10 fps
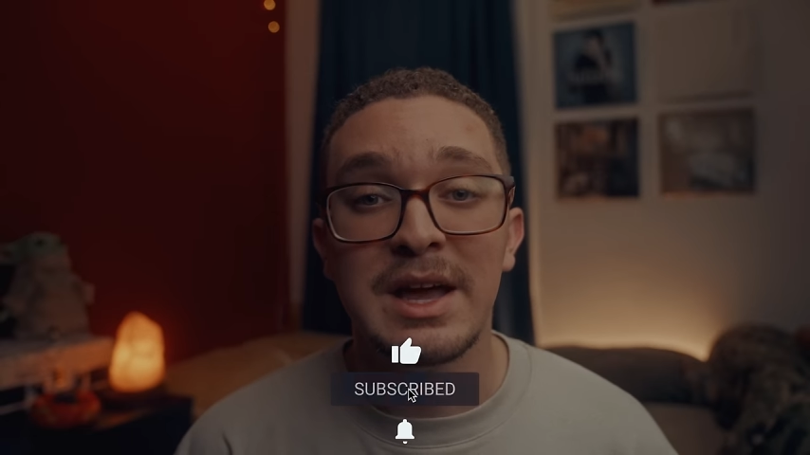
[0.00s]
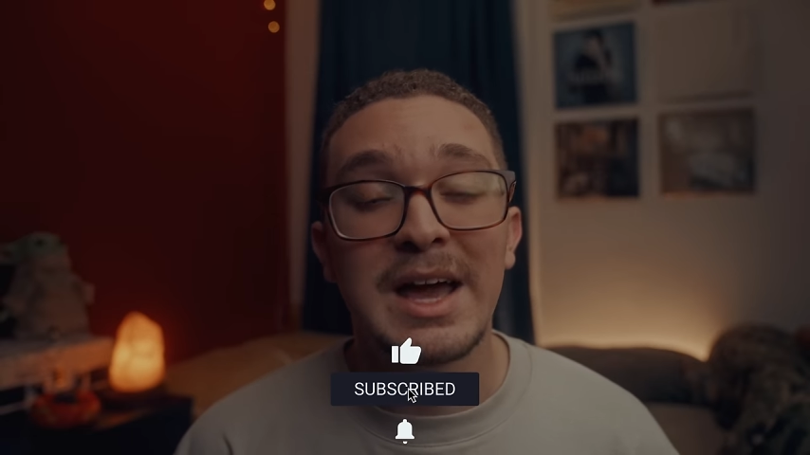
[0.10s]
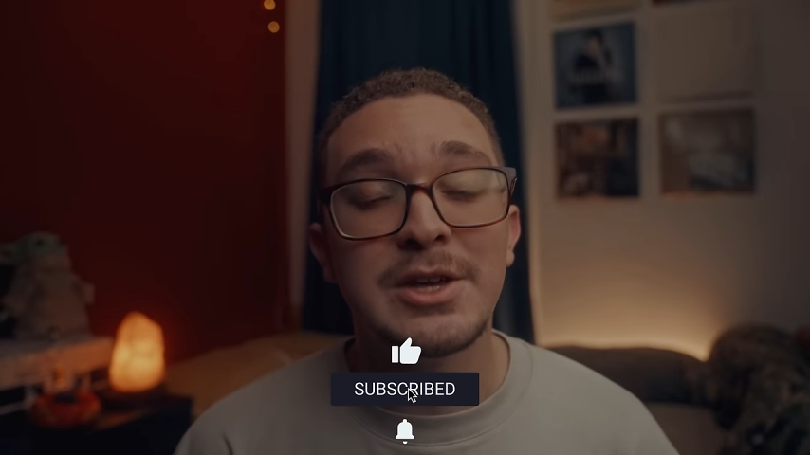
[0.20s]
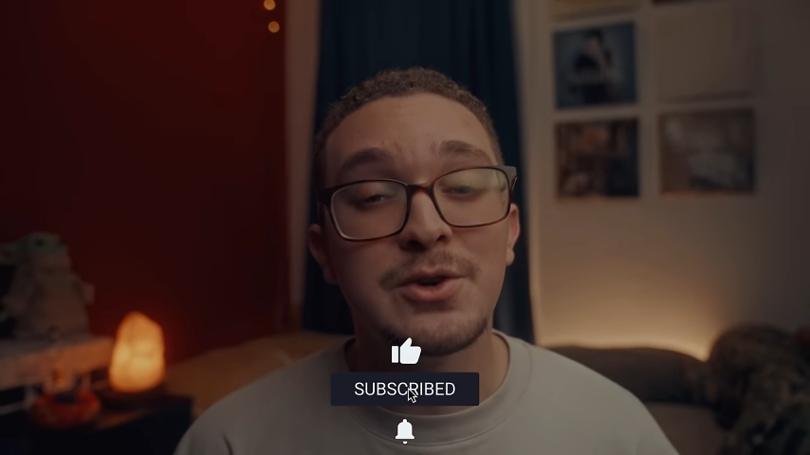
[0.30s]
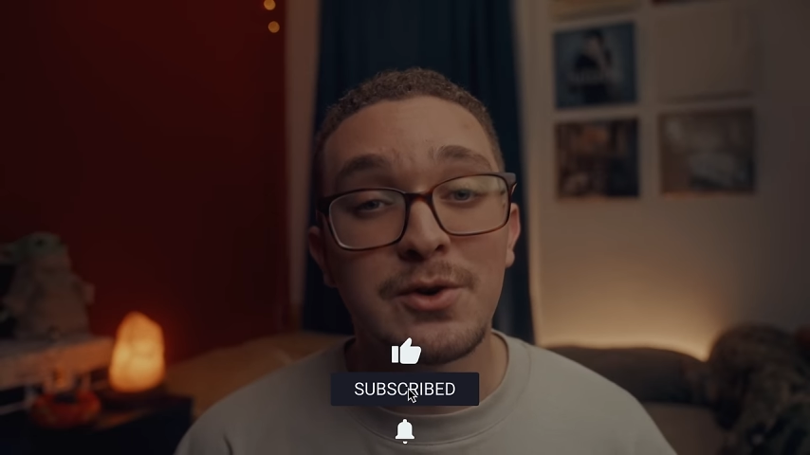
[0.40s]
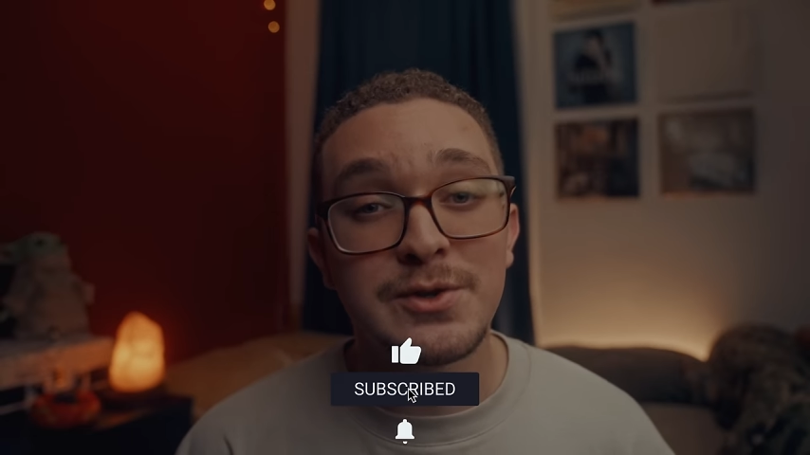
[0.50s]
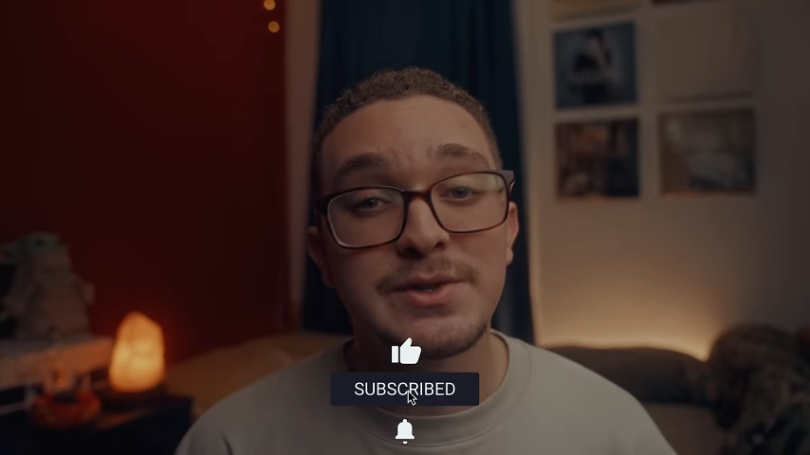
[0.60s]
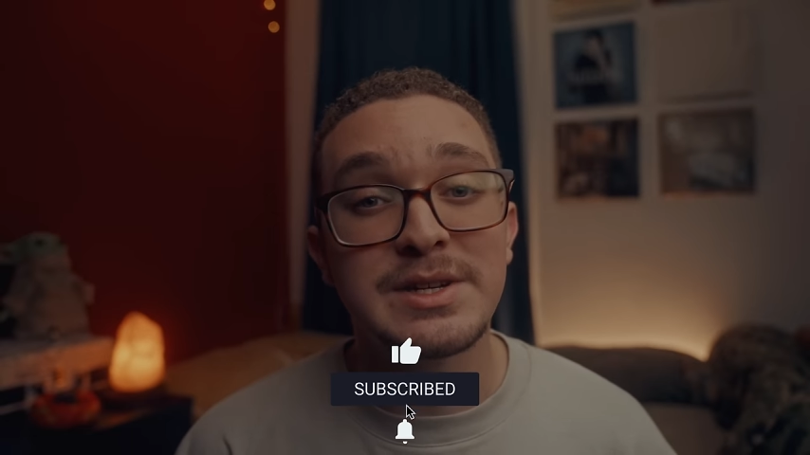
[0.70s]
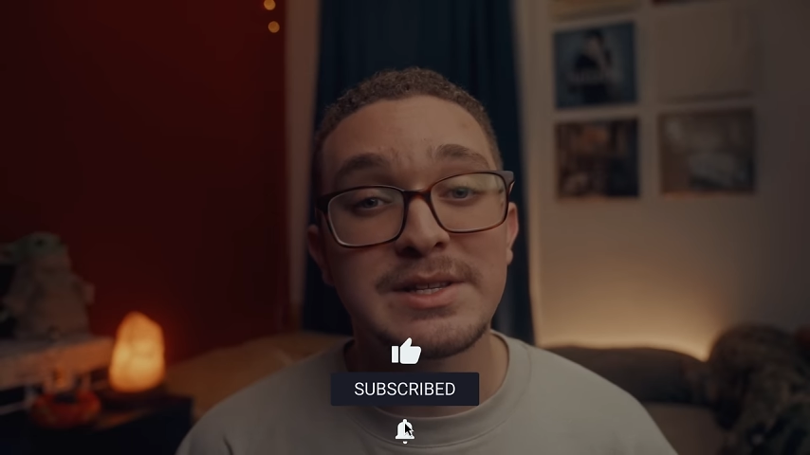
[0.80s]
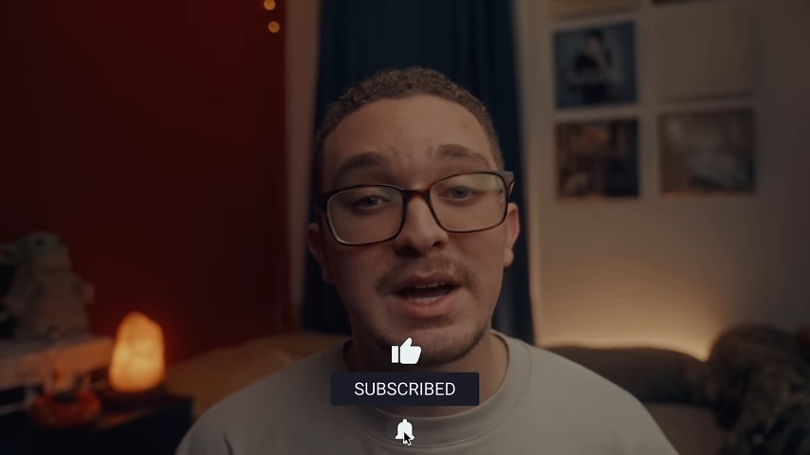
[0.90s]
and you also
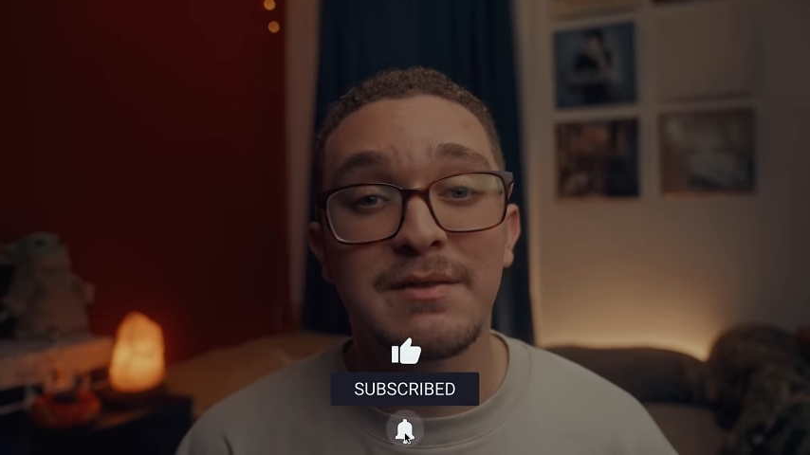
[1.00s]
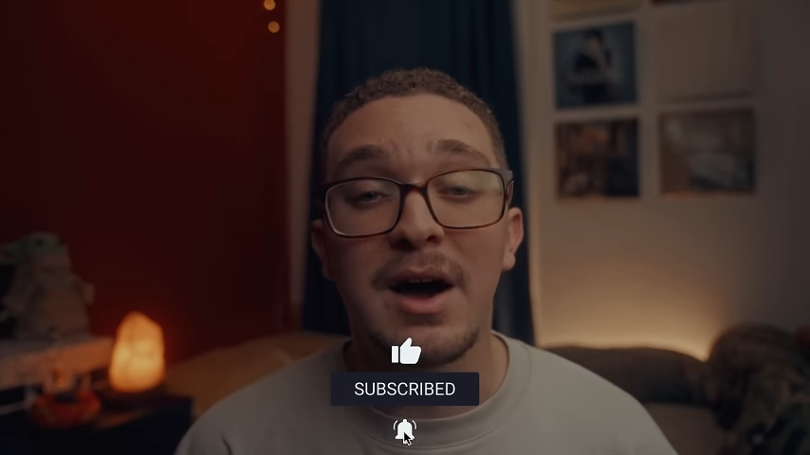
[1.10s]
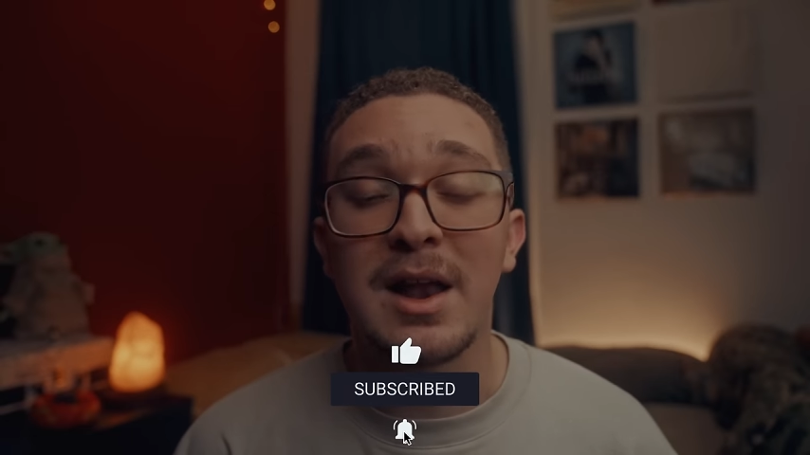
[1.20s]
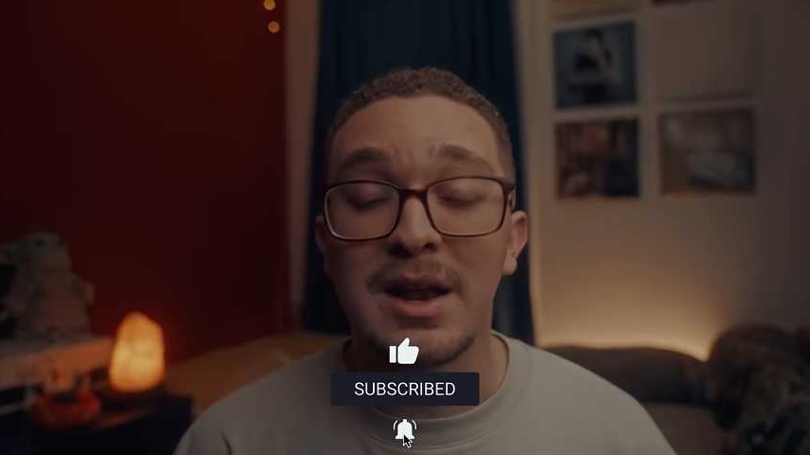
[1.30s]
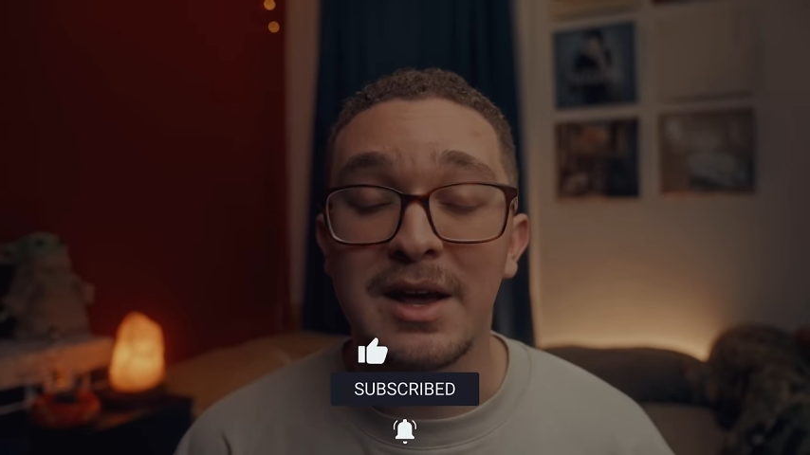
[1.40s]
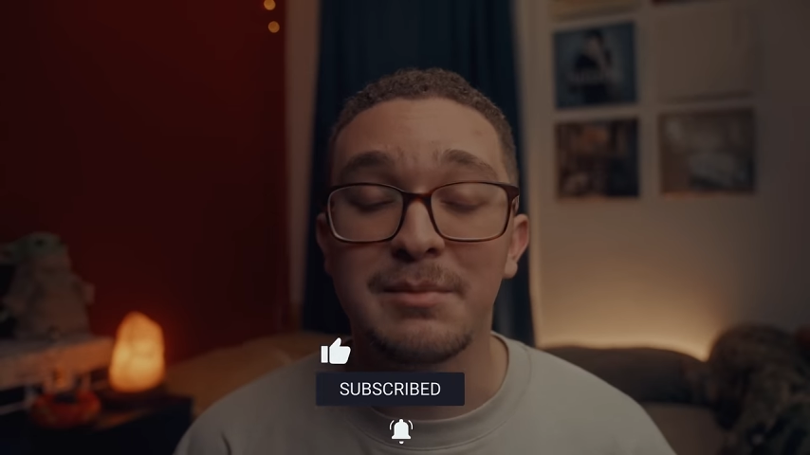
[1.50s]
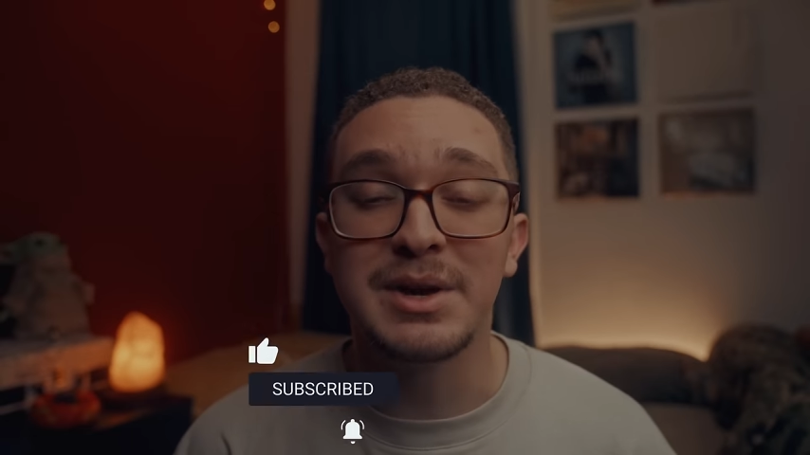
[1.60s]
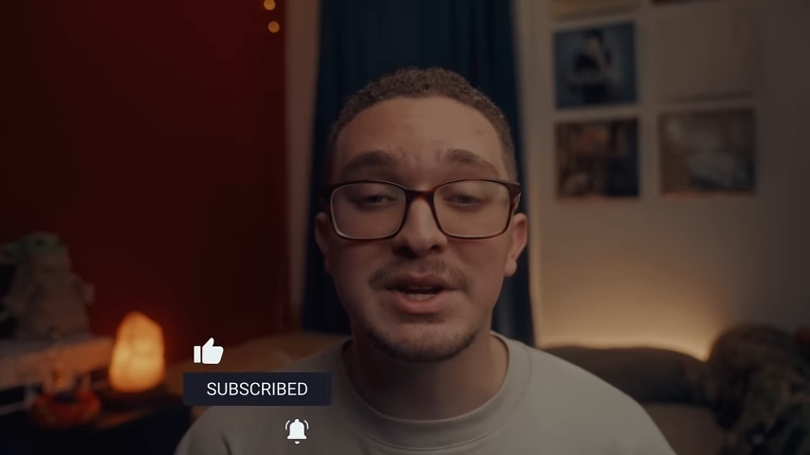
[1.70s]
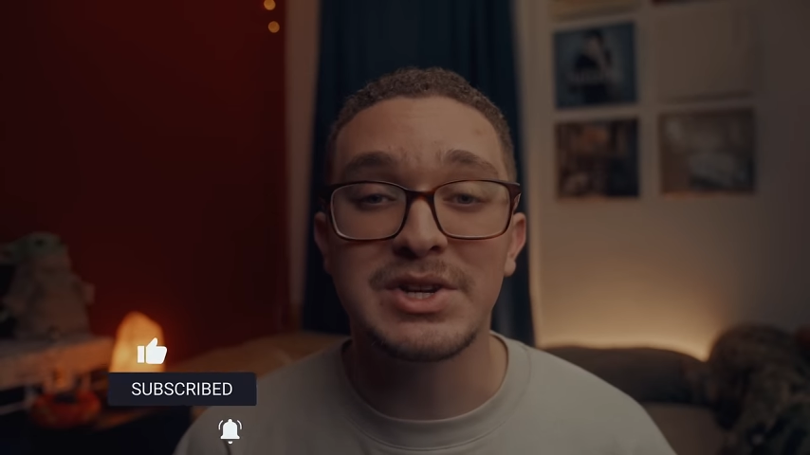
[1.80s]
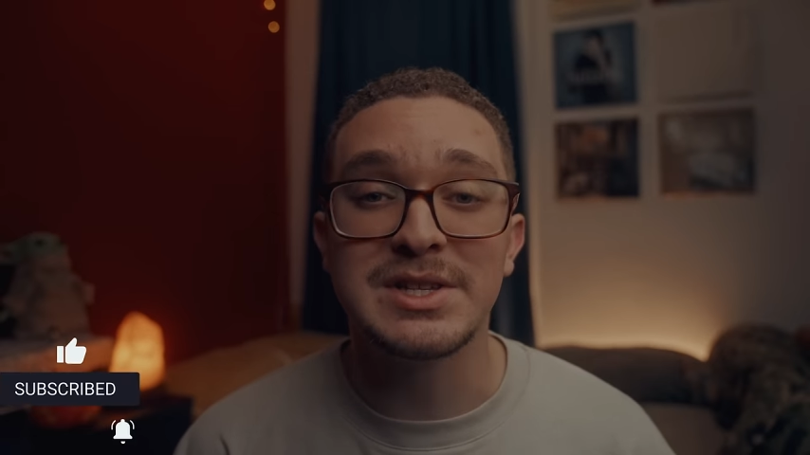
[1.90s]
need to have a lot of
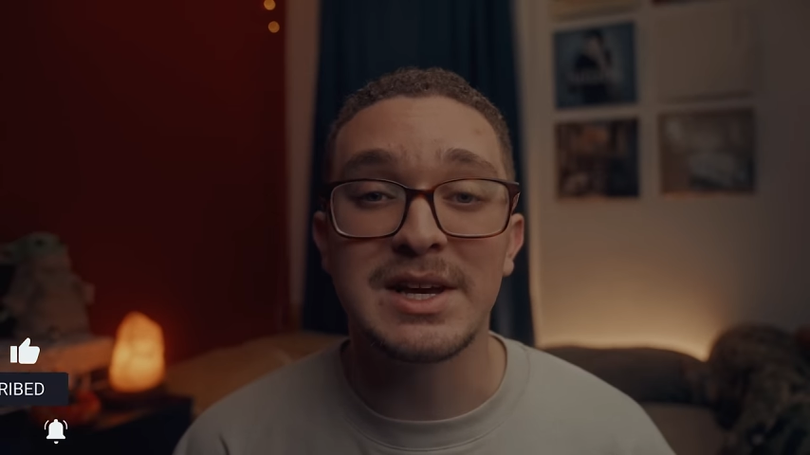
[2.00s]
patience